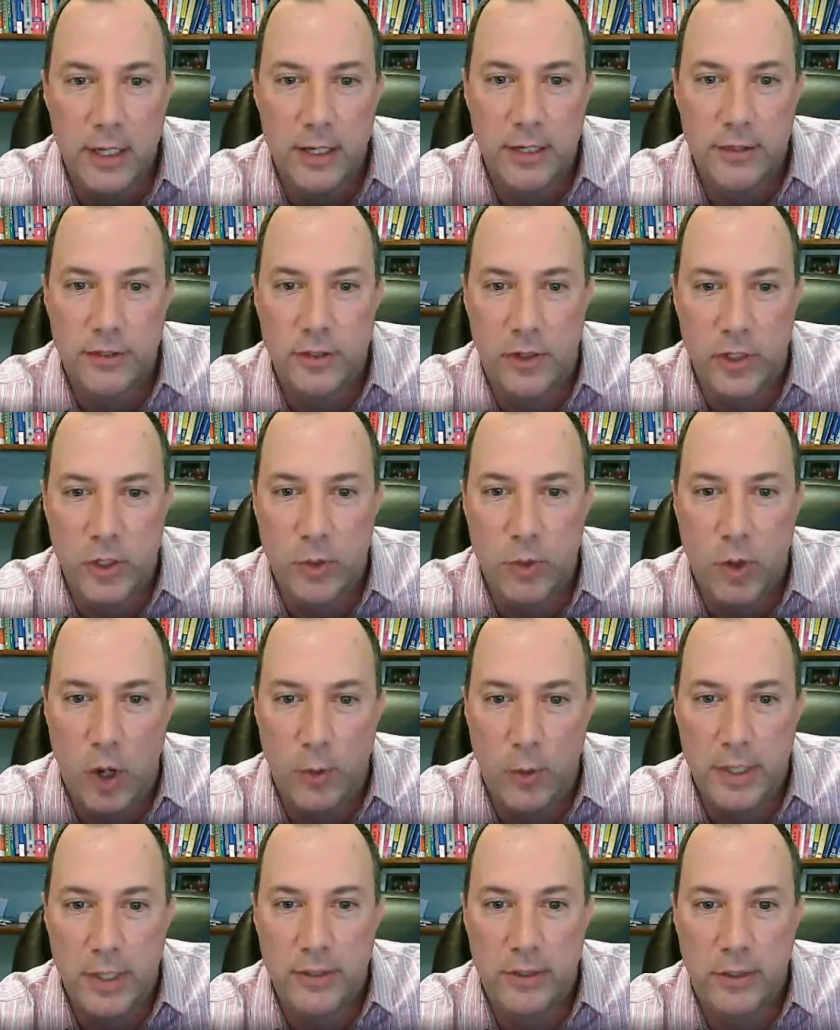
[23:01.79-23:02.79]
So you
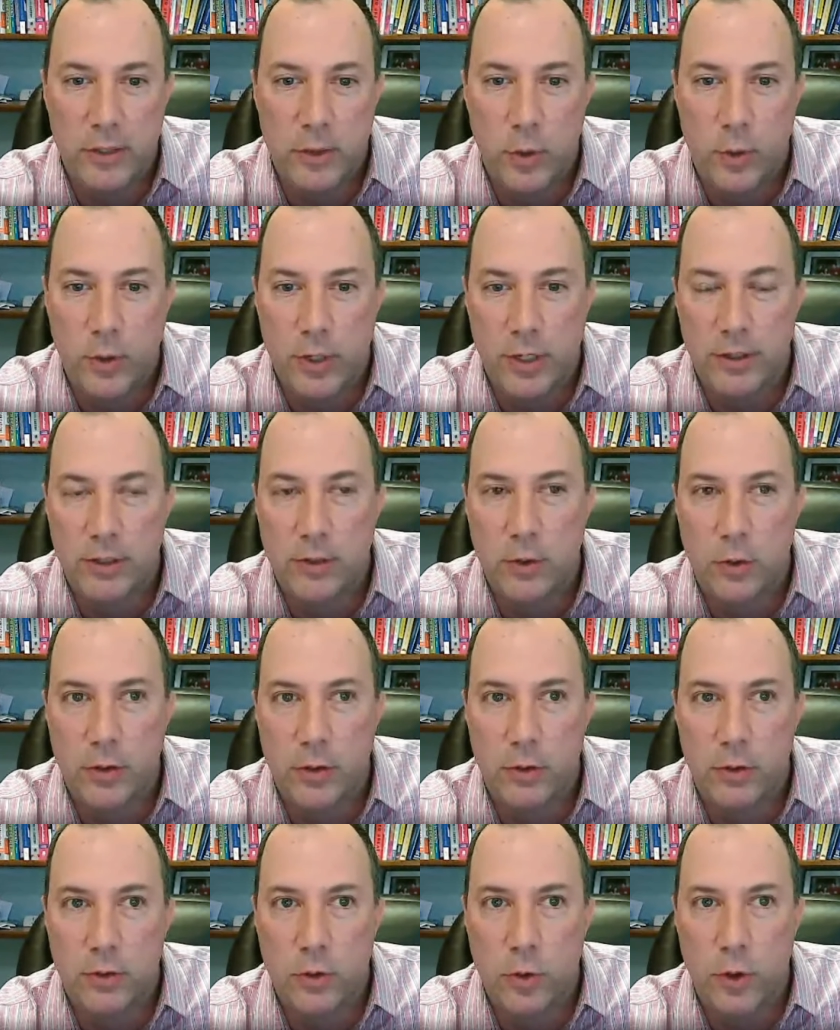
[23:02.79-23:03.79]
owe it to your
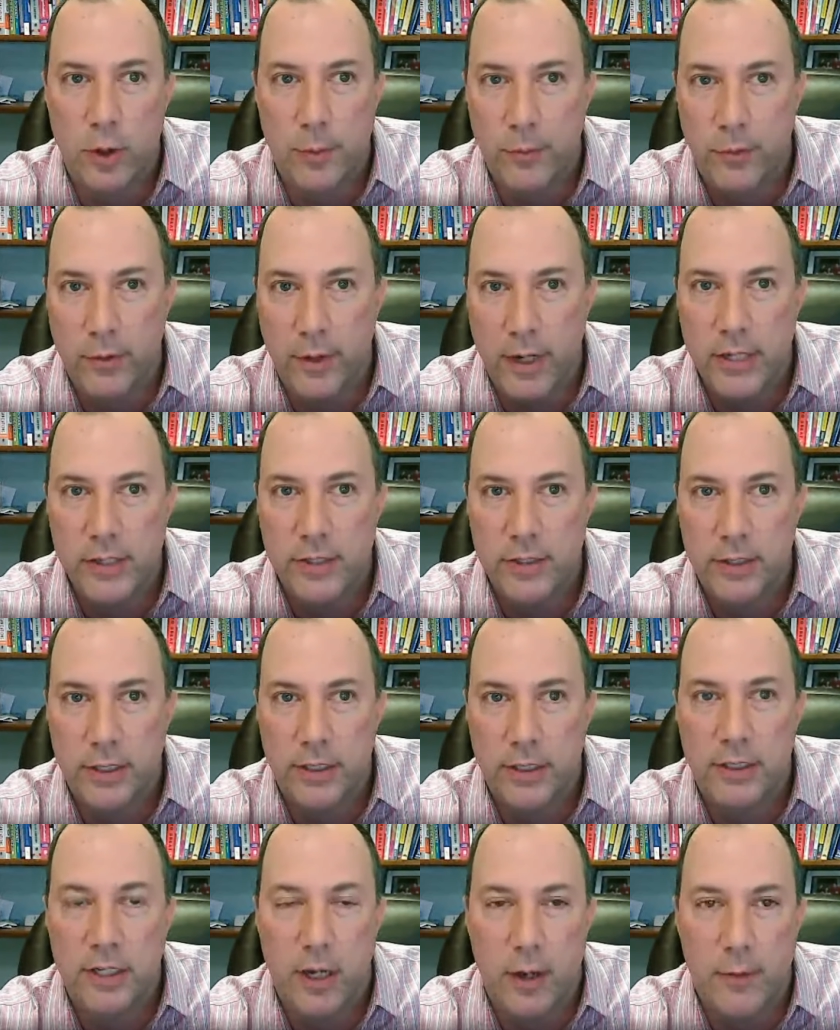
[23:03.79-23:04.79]

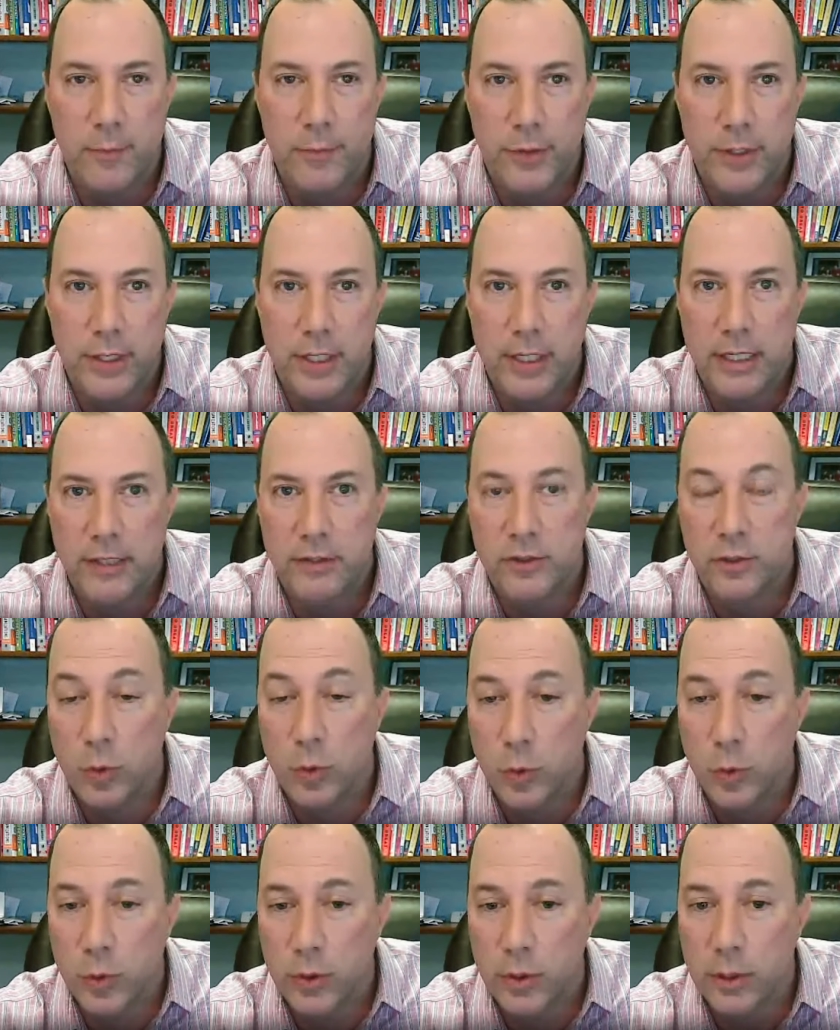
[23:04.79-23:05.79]
corporation, company,
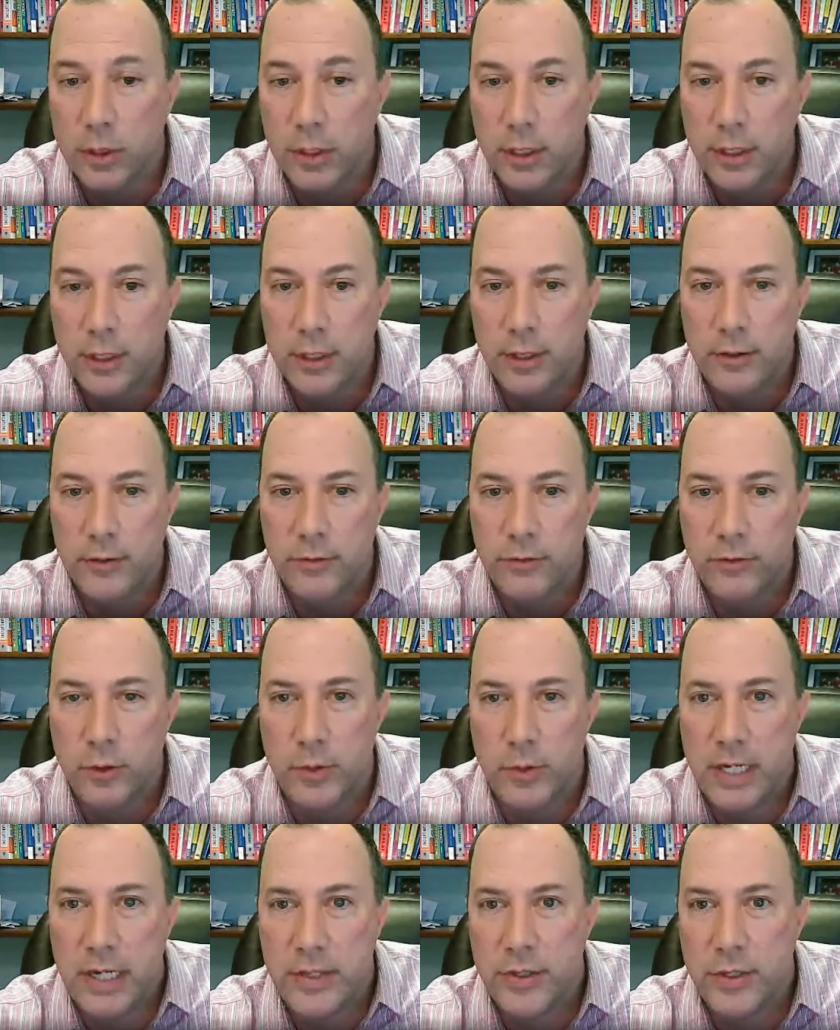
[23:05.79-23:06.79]
school to
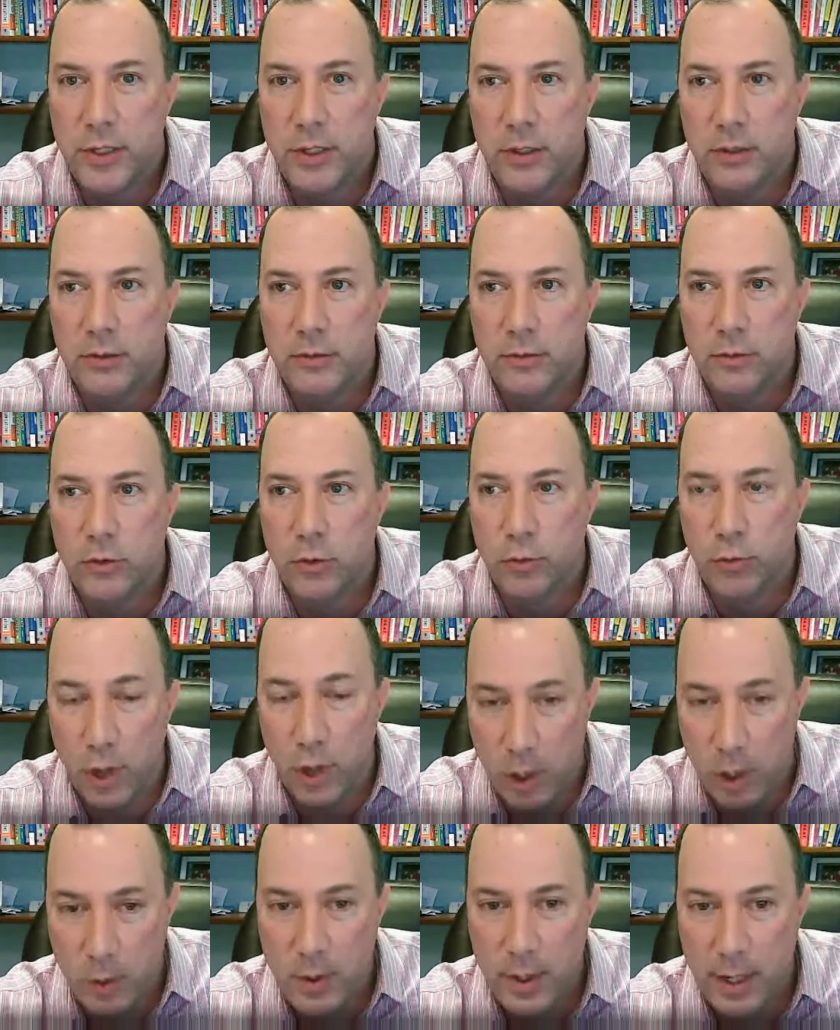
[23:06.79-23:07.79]
either
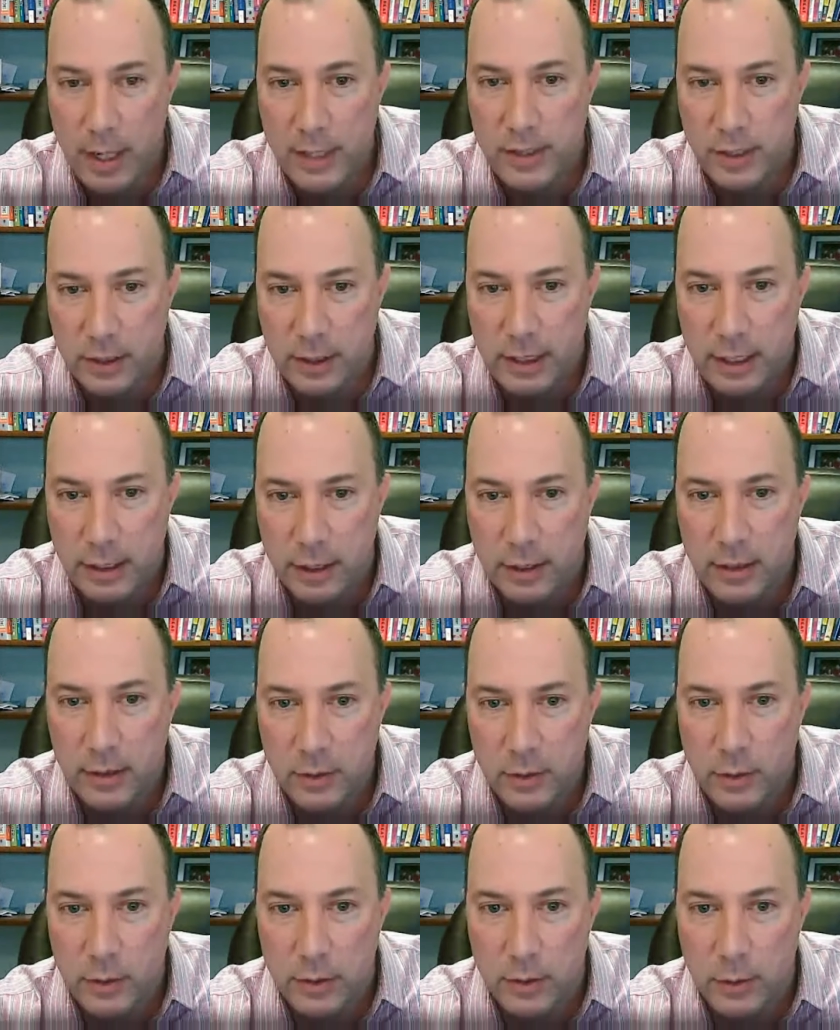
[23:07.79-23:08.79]
grow as a leader
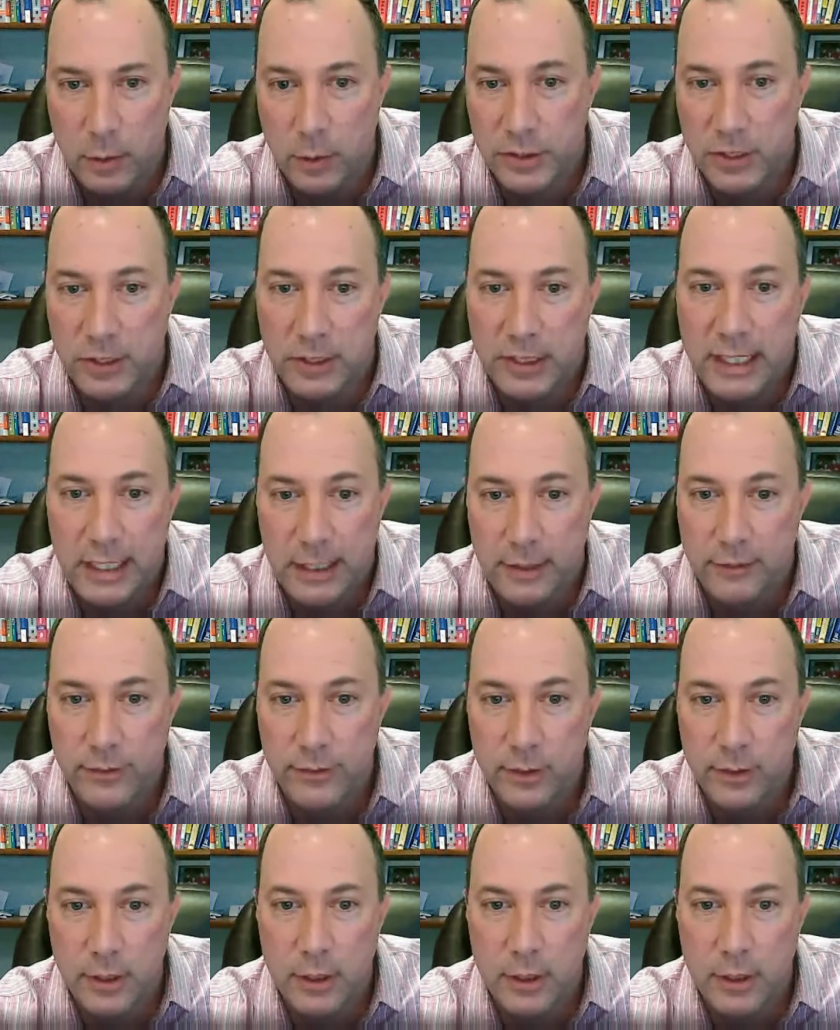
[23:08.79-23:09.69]
or to leave.